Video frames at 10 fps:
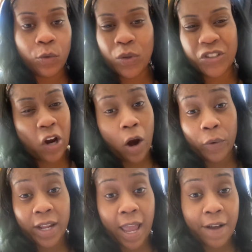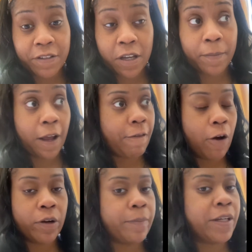which I already have some and I've
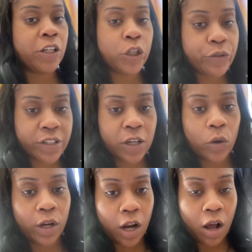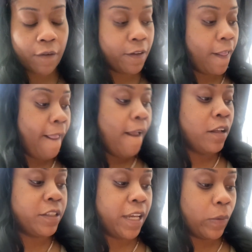already been using it on and off
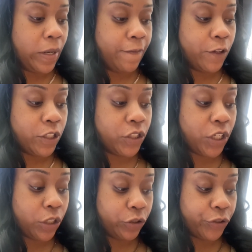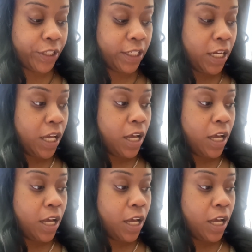to get ready for the surgery.